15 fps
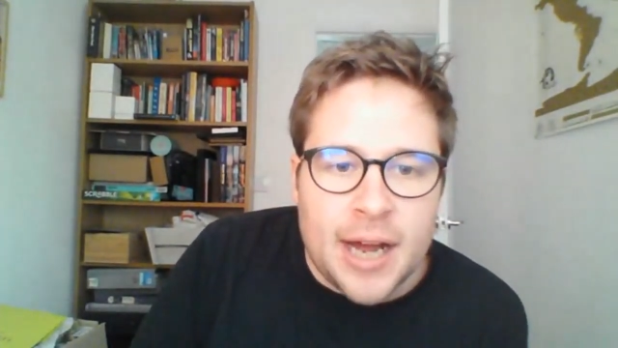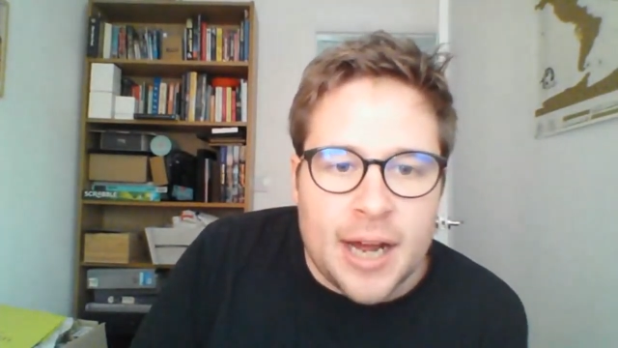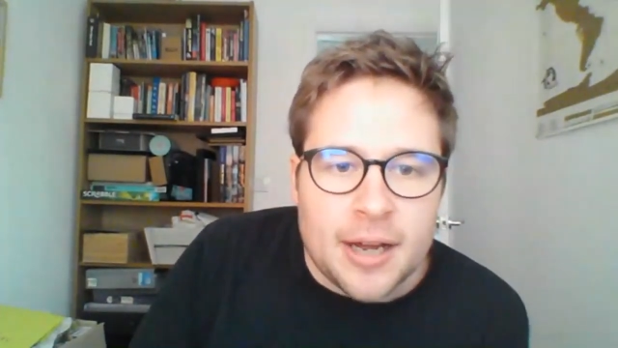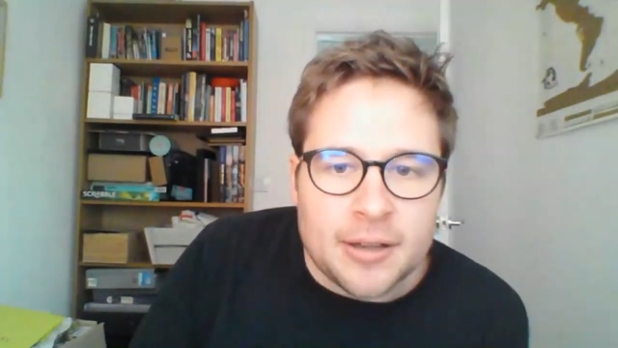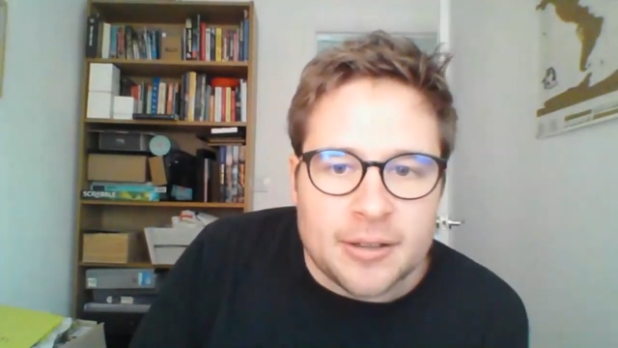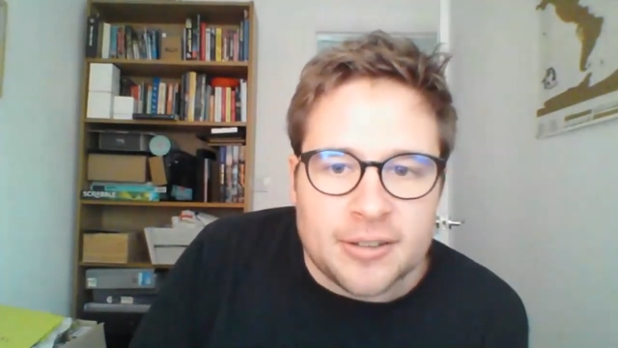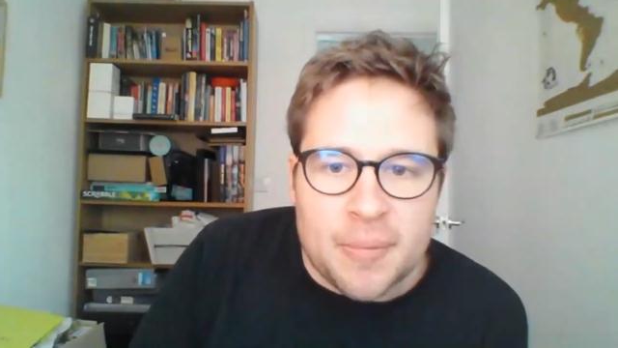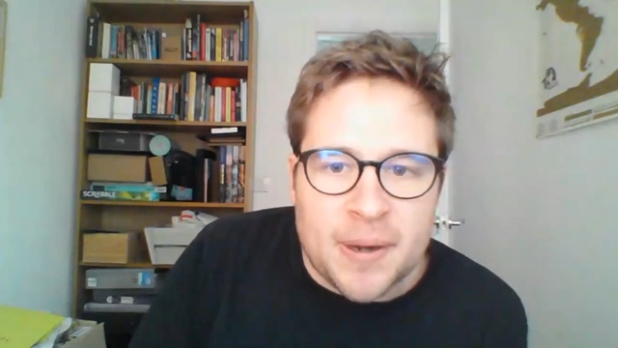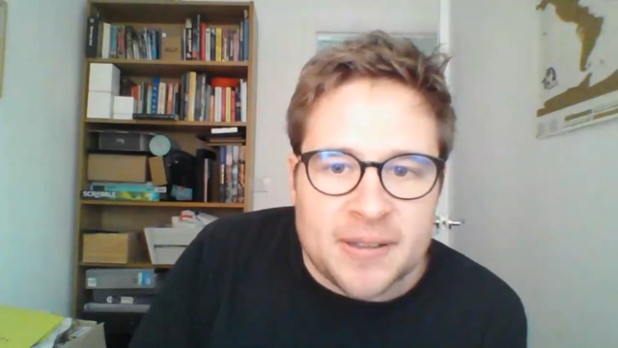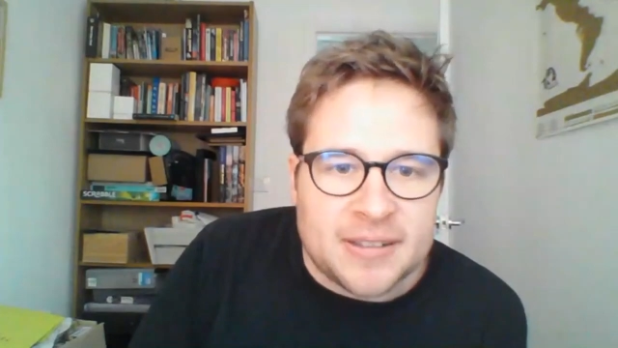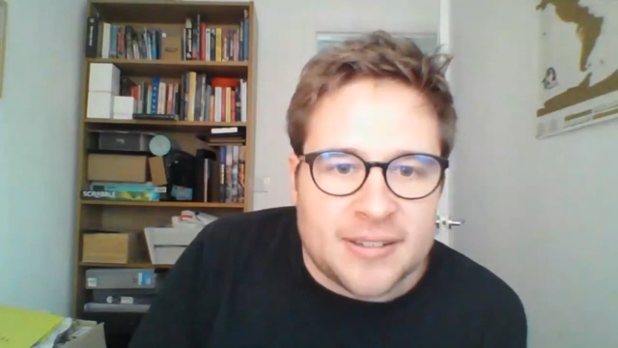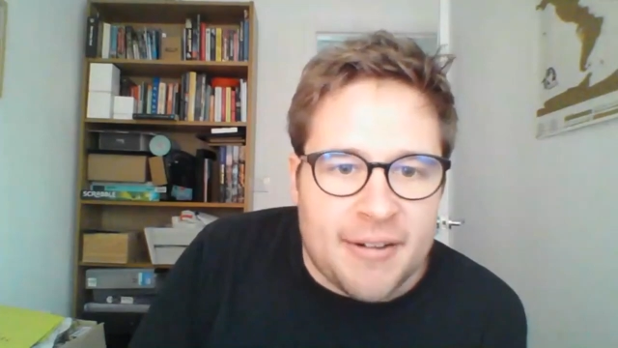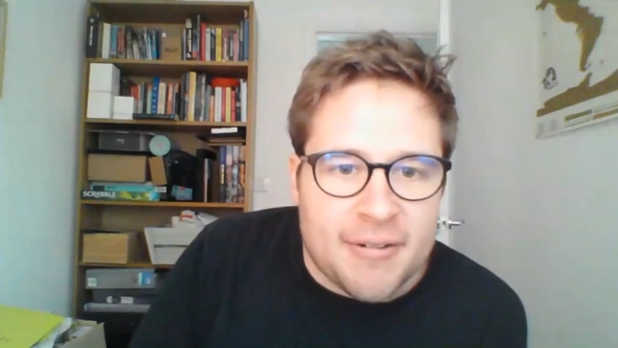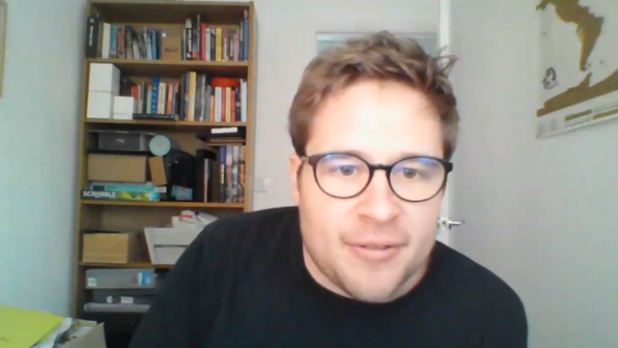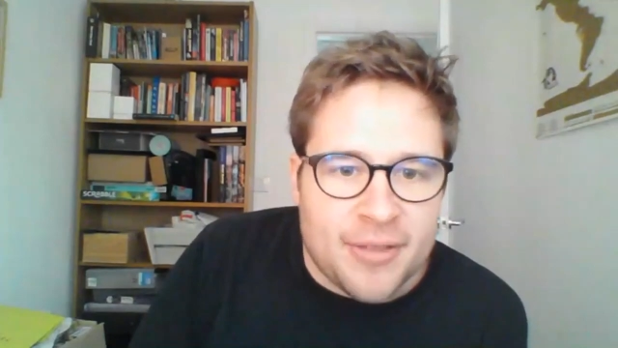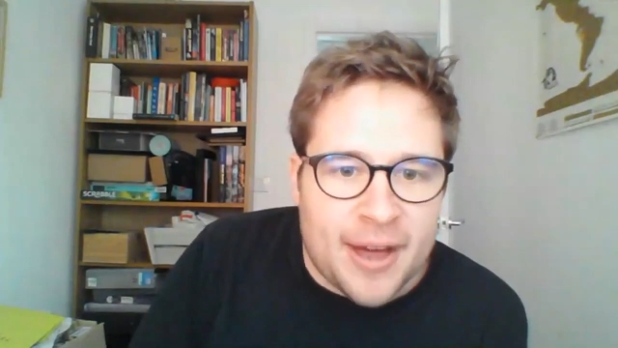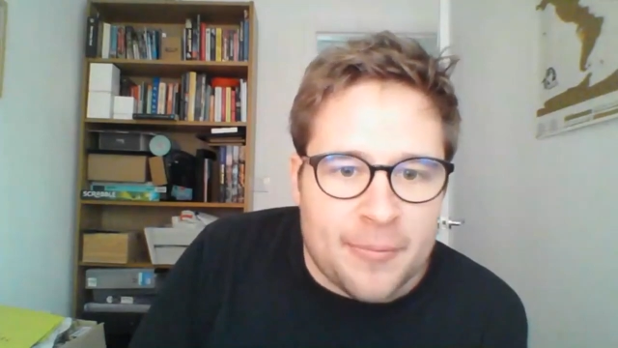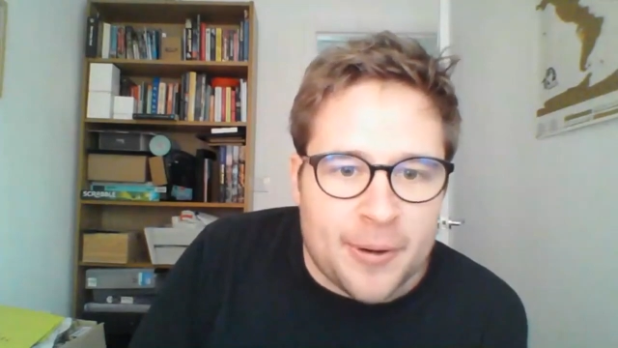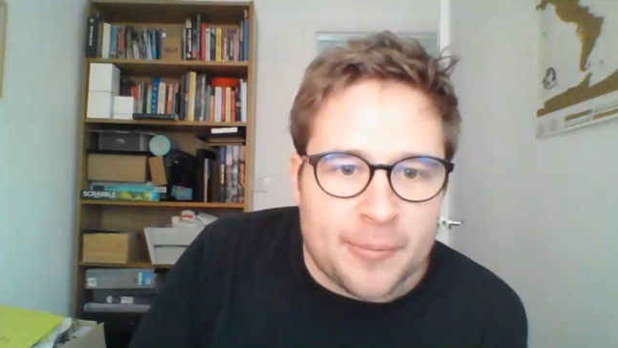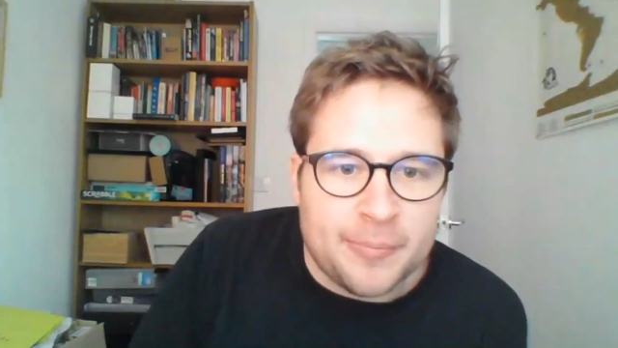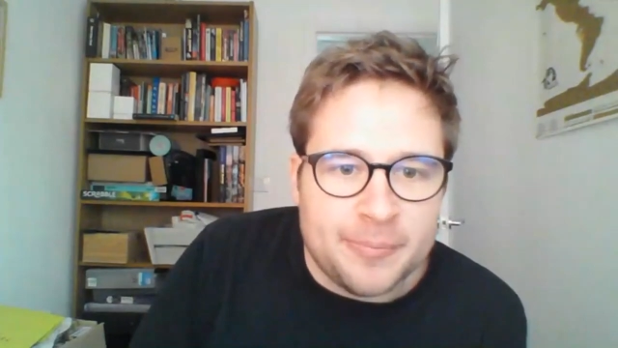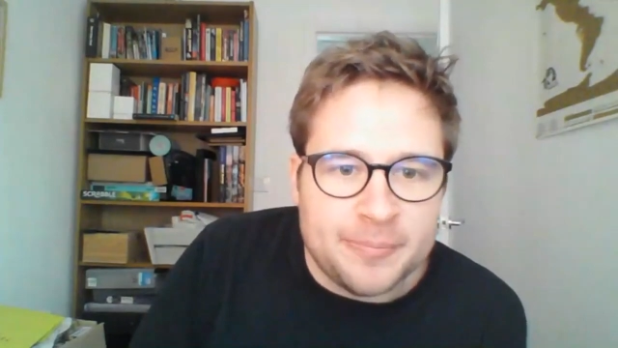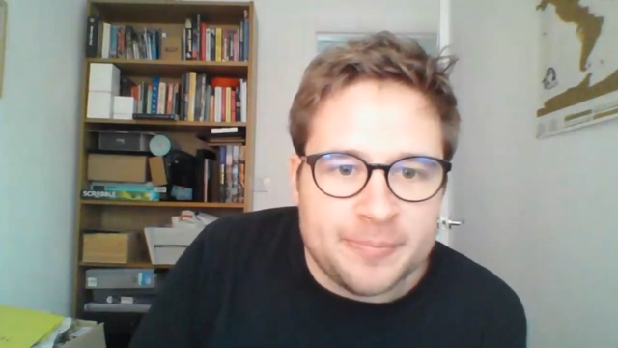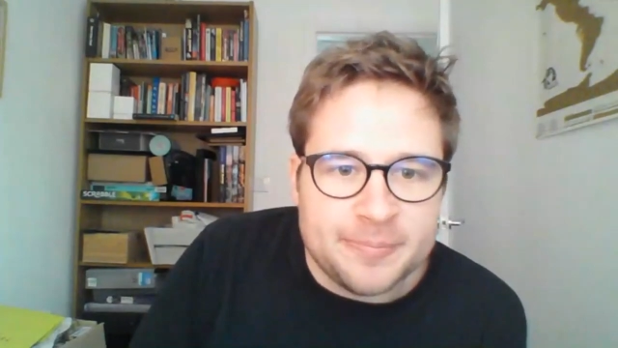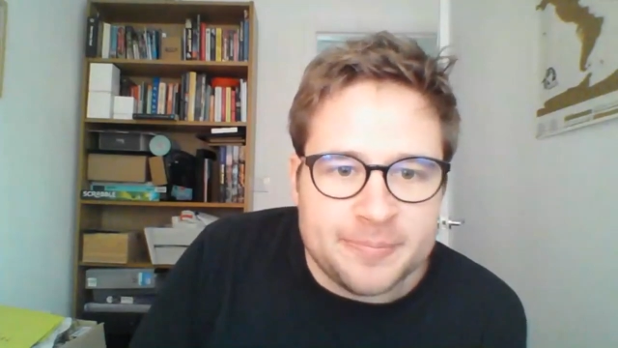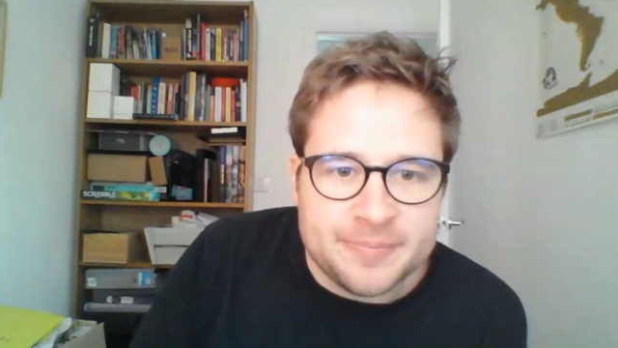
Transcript: So I'll pass to Sarah for that one.